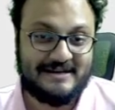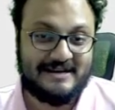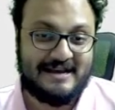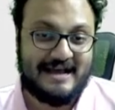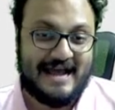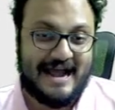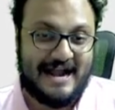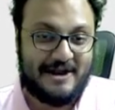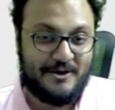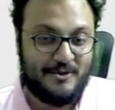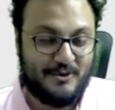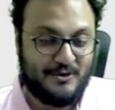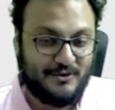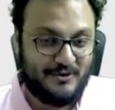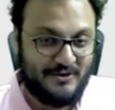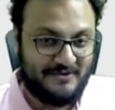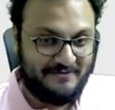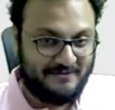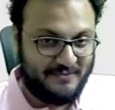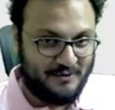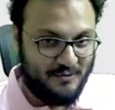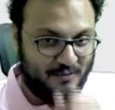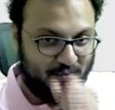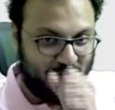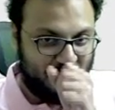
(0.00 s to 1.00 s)
I don't know if
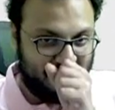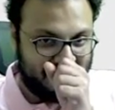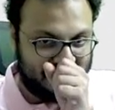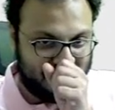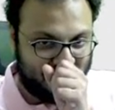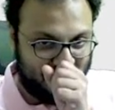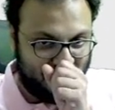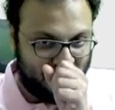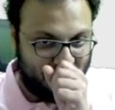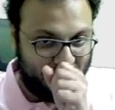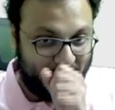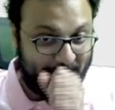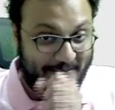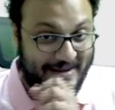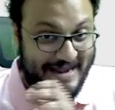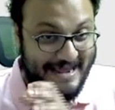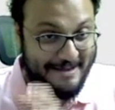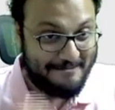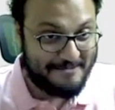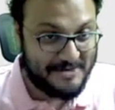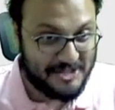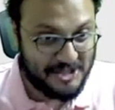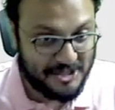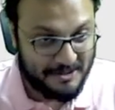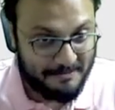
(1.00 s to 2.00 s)
Dubov is going to play
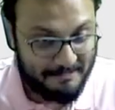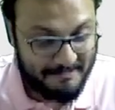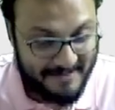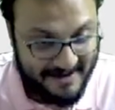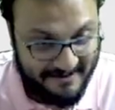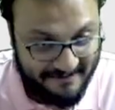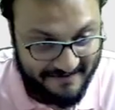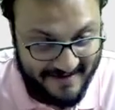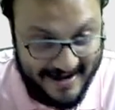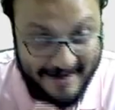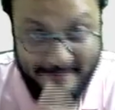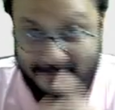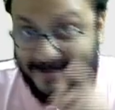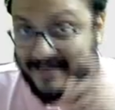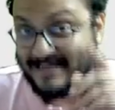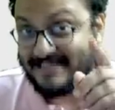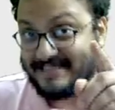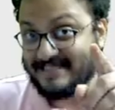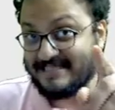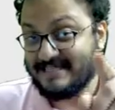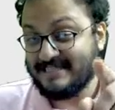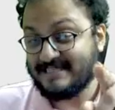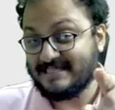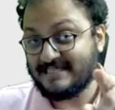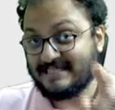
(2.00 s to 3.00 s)
bishop b5, but
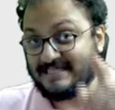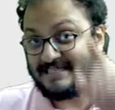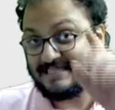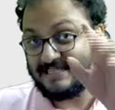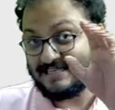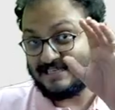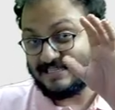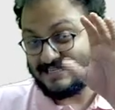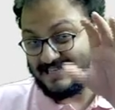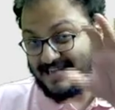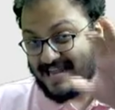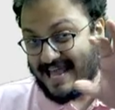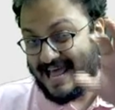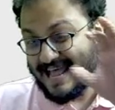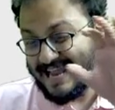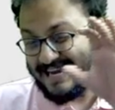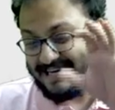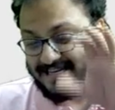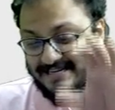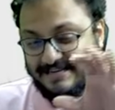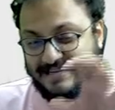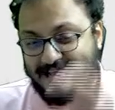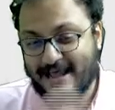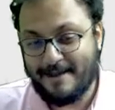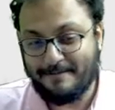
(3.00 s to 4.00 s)
it's a sly
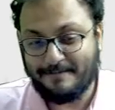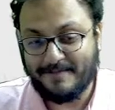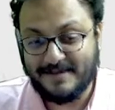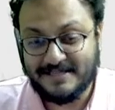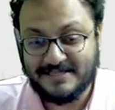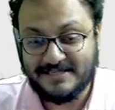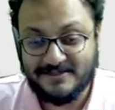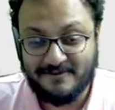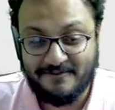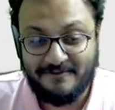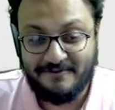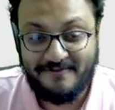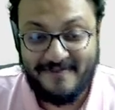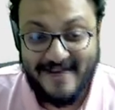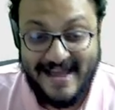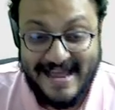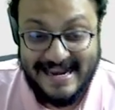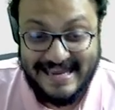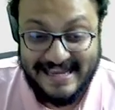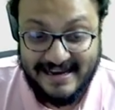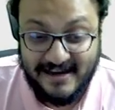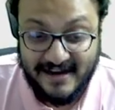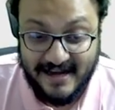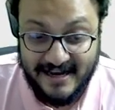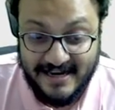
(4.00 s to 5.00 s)
trap. It's a
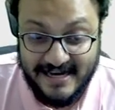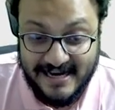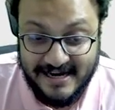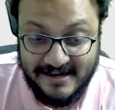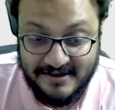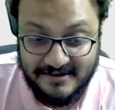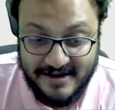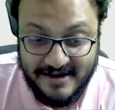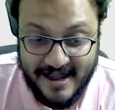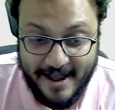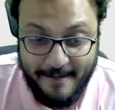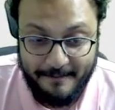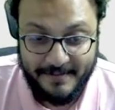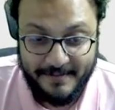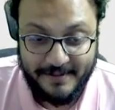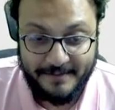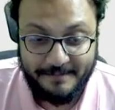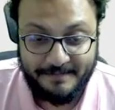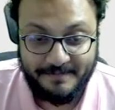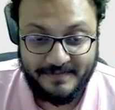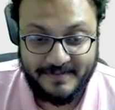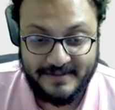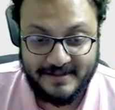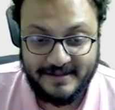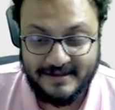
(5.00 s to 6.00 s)
very cunning trap.
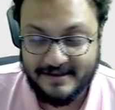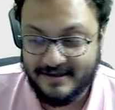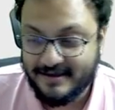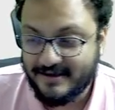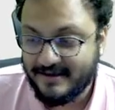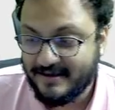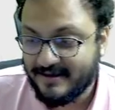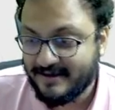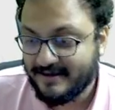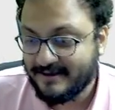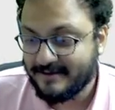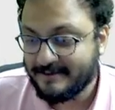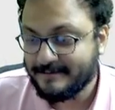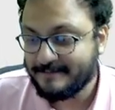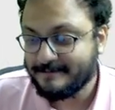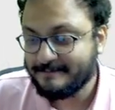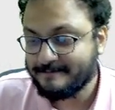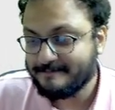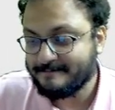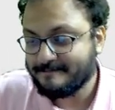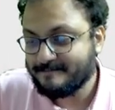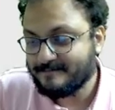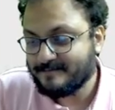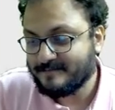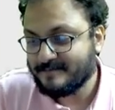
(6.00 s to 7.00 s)

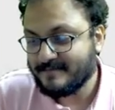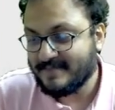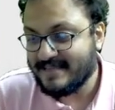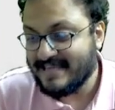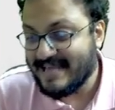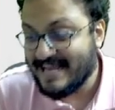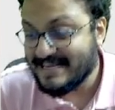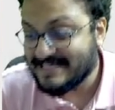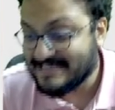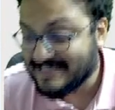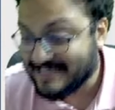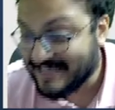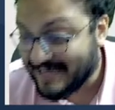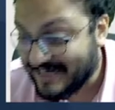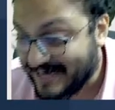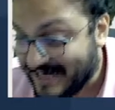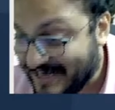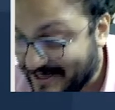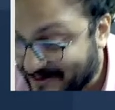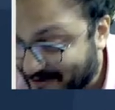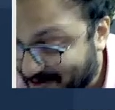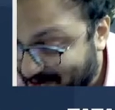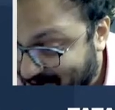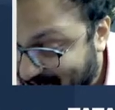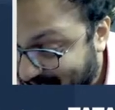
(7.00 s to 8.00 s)
Mm-hmm. Yes,
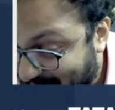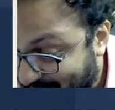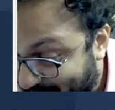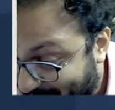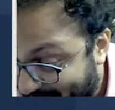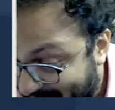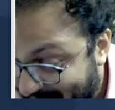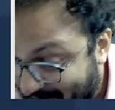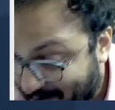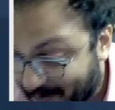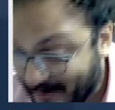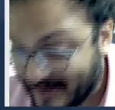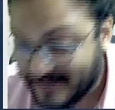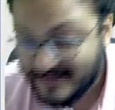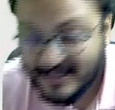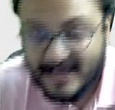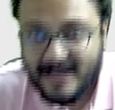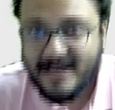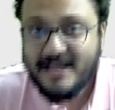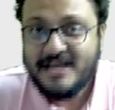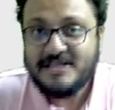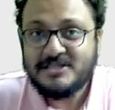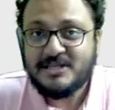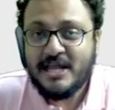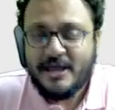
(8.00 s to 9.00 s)
Dhanai Doshi, very quick.
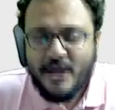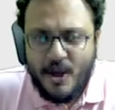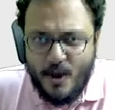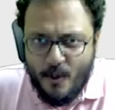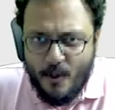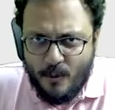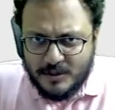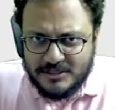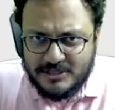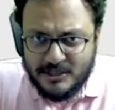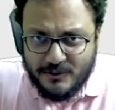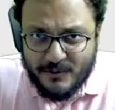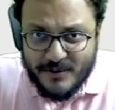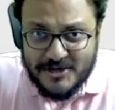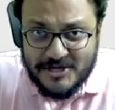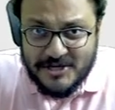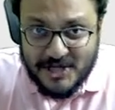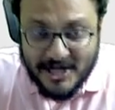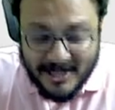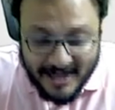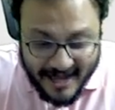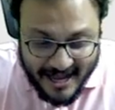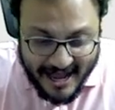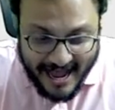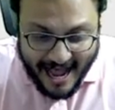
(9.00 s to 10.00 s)
Dhanai is like, what's the
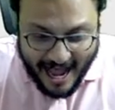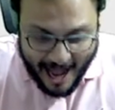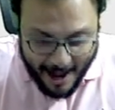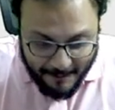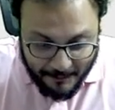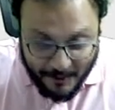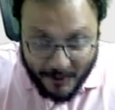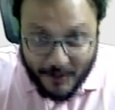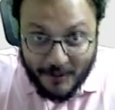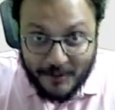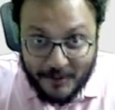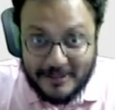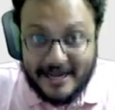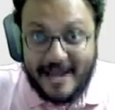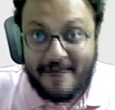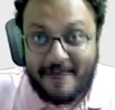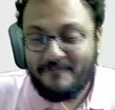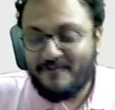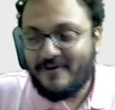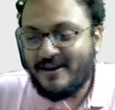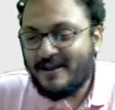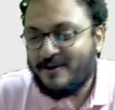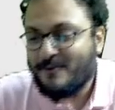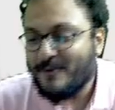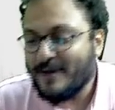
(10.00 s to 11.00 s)
question? I'm going to type
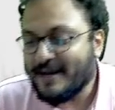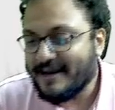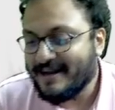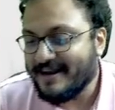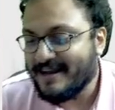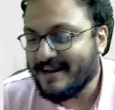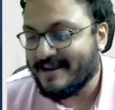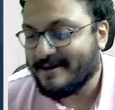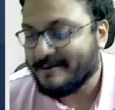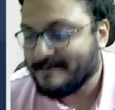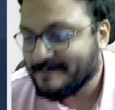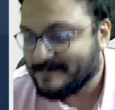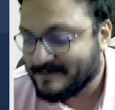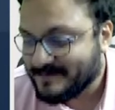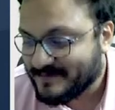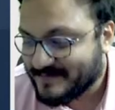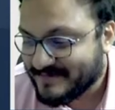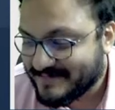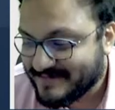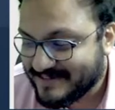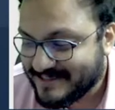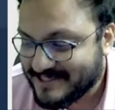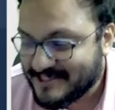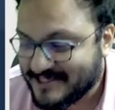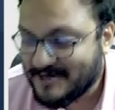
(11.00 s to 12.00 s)
very quickly.
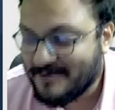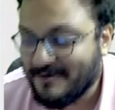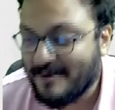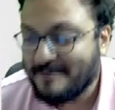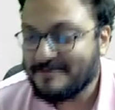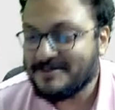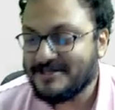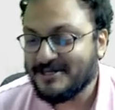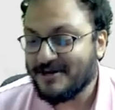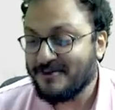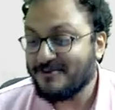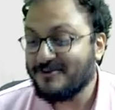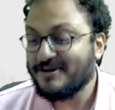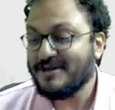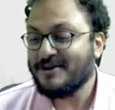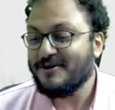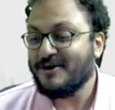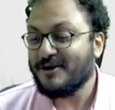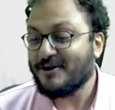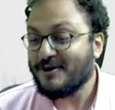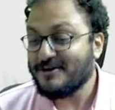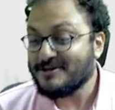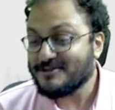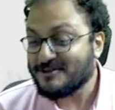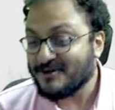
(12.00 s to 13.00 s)
Shivam Chaudhary,
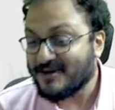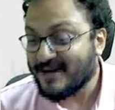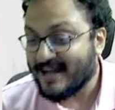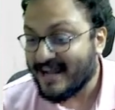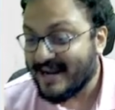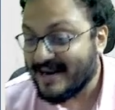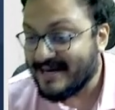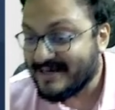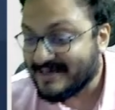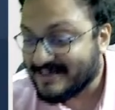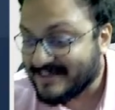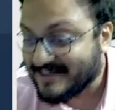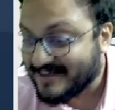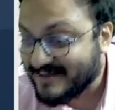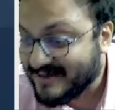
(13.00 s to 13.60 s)
you're also right.